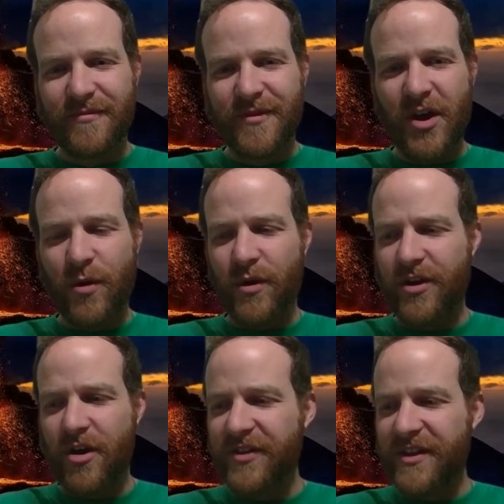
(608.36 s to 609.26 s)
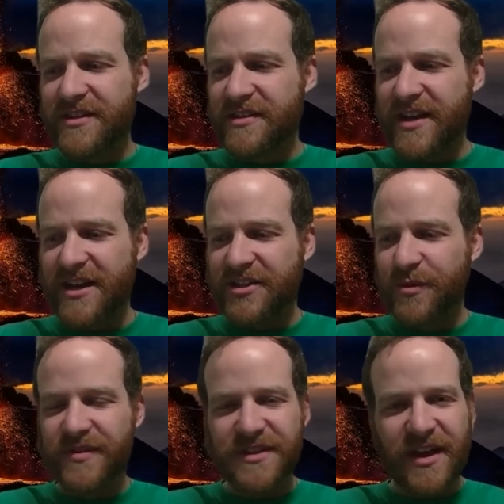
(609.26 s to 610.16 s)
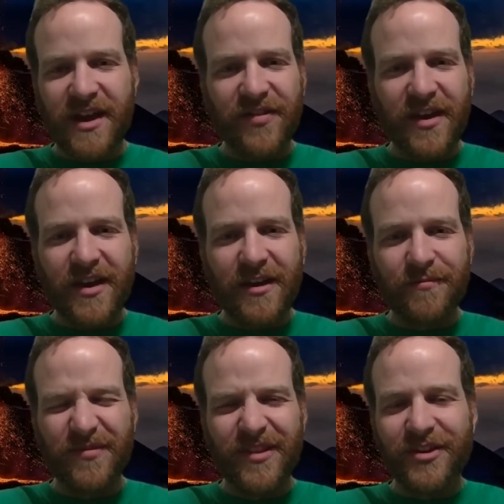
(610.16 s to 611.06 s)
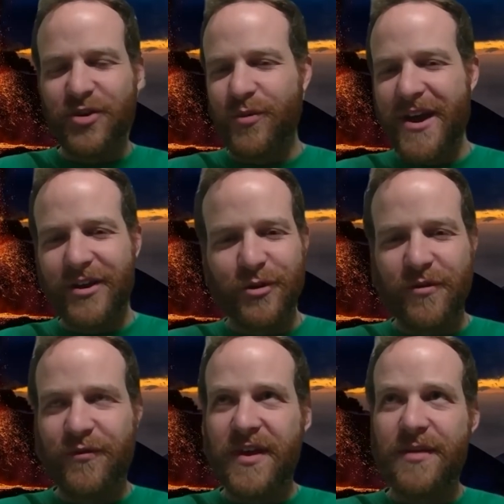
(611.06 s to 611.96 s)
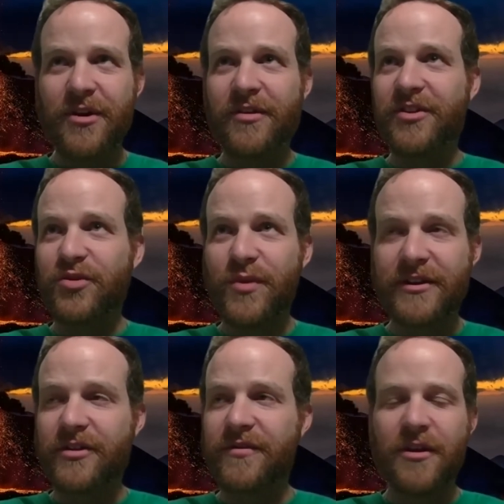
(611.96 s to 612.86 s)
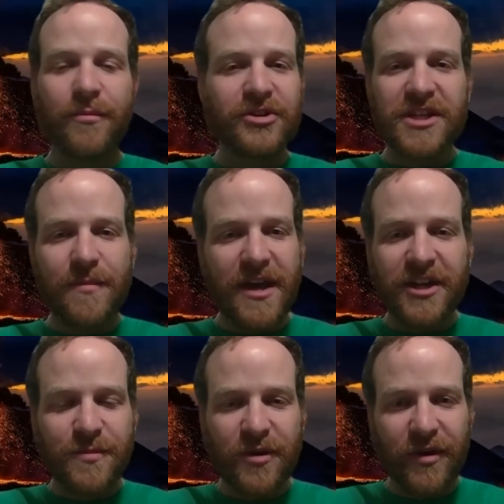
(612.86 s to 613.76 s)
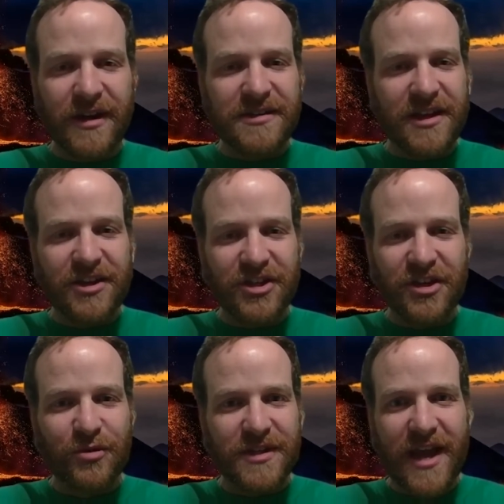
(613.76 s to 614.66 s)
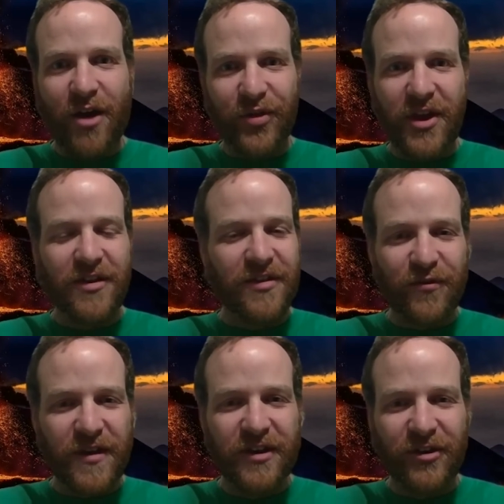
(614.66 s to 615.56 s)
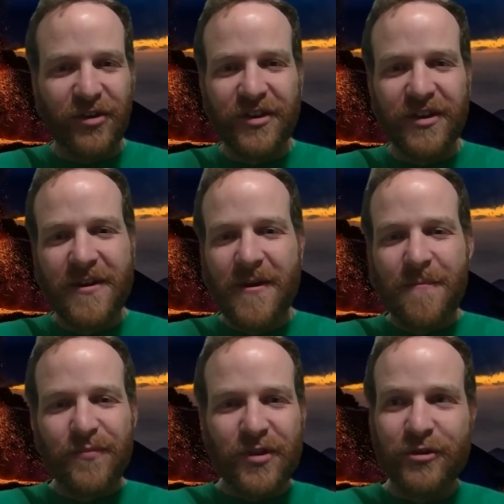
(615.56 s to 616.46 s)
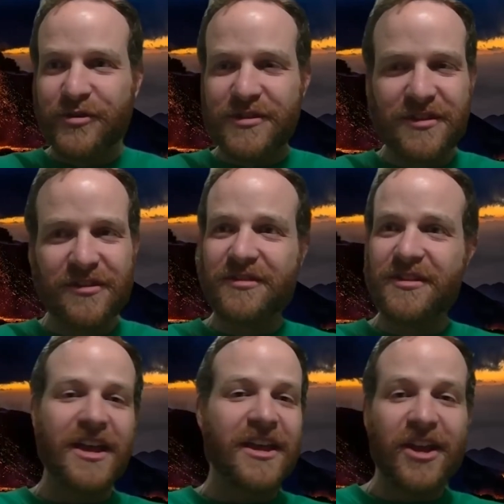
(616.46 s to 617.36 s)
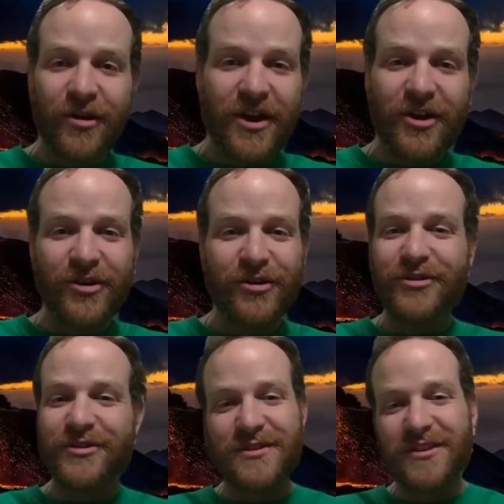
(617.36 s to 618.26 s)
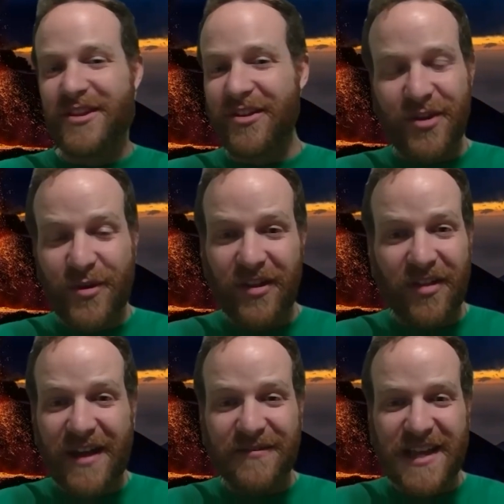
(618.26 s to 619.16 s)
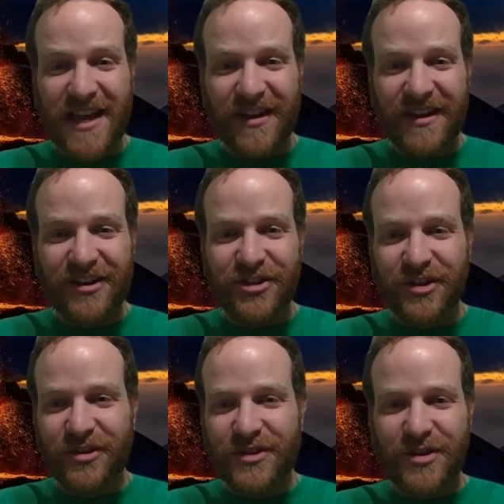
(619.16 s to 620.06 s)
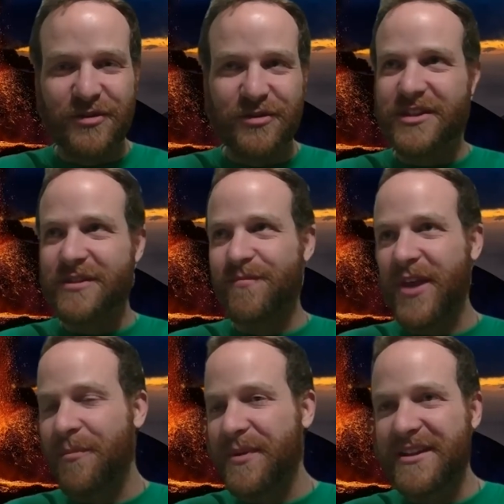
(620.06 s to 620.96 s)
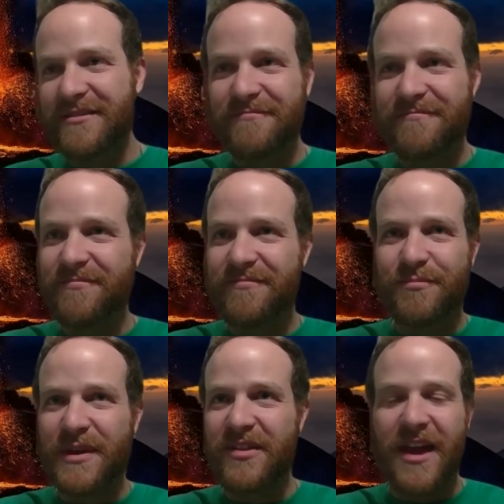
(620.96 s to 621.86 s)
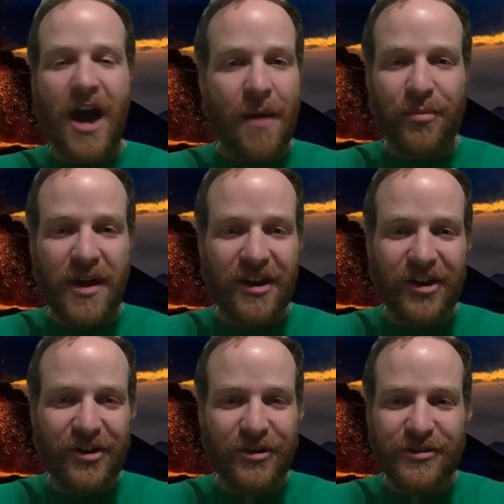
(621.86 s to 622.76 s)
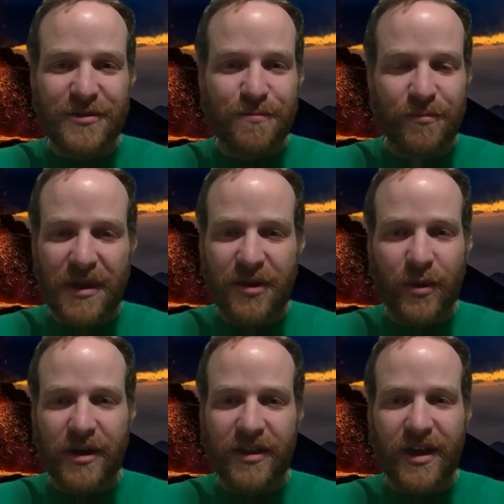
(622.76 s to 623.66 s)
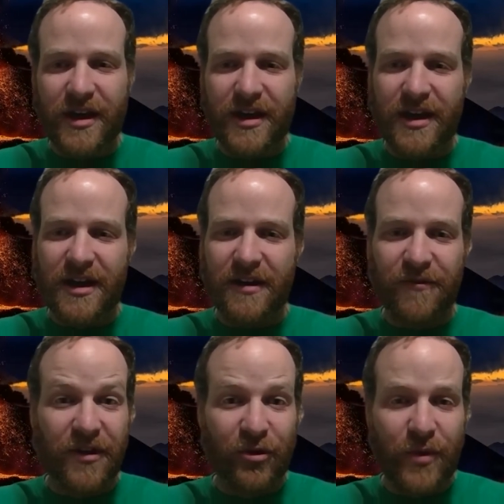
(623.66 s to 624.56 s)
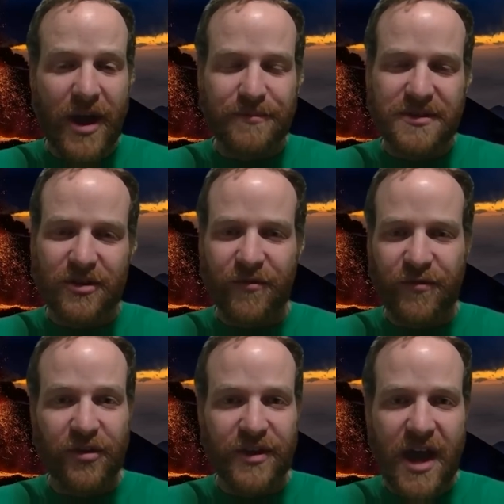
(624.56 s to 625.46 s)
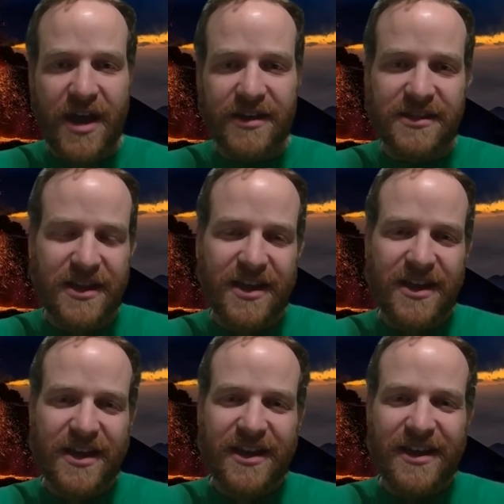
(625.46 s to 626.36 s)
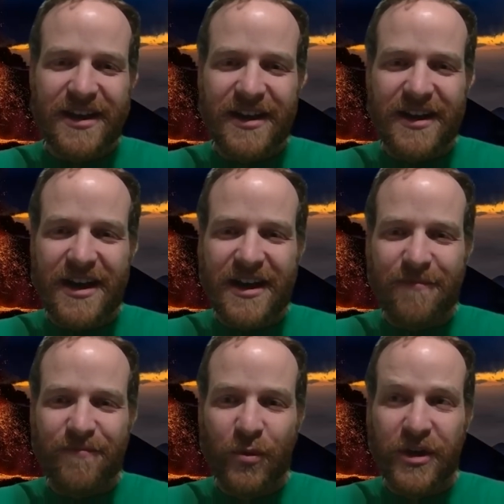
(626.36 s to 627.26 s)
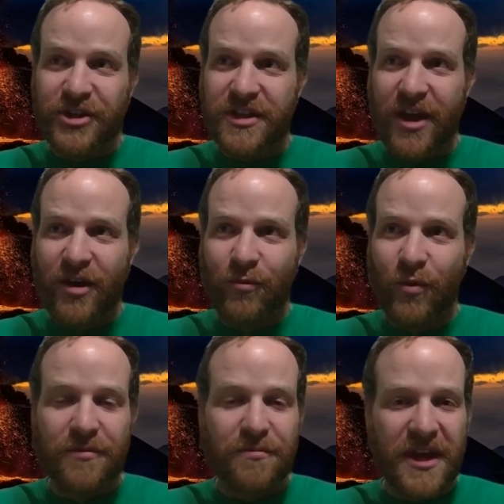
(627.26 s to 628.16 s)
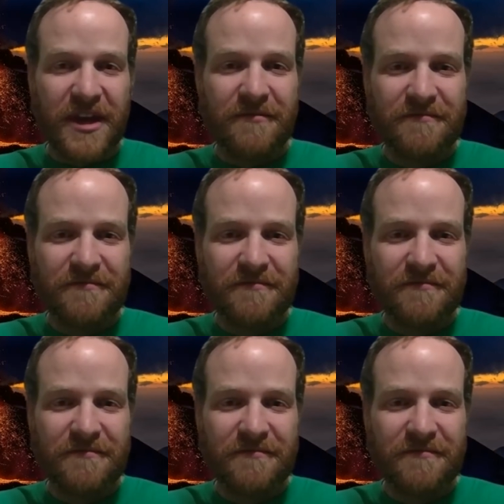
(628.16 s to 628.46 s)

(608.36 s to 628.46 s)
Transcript: Oh yeah, well, in all these disaster movies, you got the the director of FEMA or the director of the emergency management organization who's out there in the field, who's the hero who's the, doing the life saving issues, who's helping be the operator, who's being one of the uh, field reps or the field guys. Yeah. Uh, which they wouldn't be.